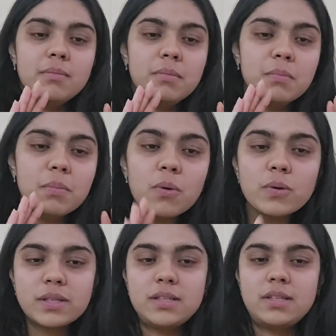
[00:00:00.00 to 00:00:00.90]

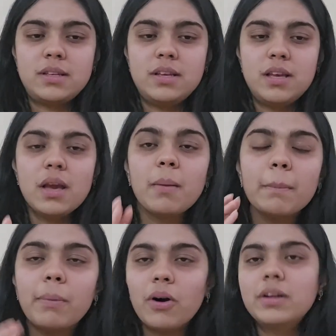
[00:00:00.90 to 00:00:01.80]
most
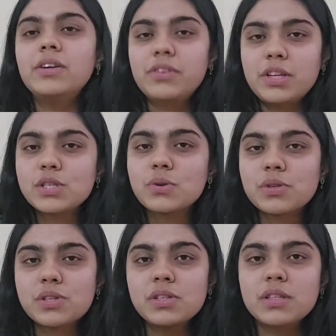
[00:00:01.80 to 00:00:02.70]
important
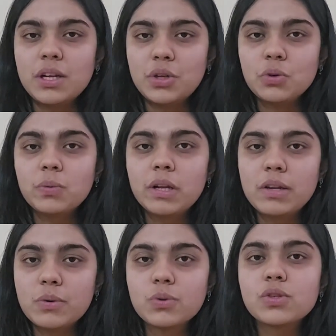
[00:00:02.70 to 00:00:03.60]
resources that you will
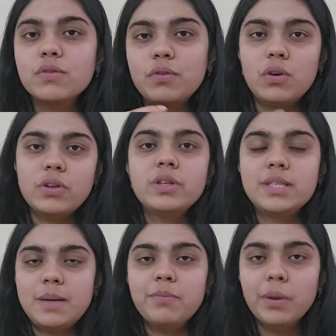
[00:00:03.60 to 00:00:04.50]
use for your
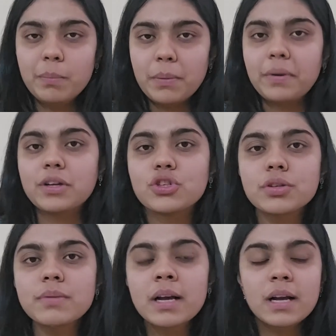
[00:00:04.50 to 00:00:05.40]
step one preparation.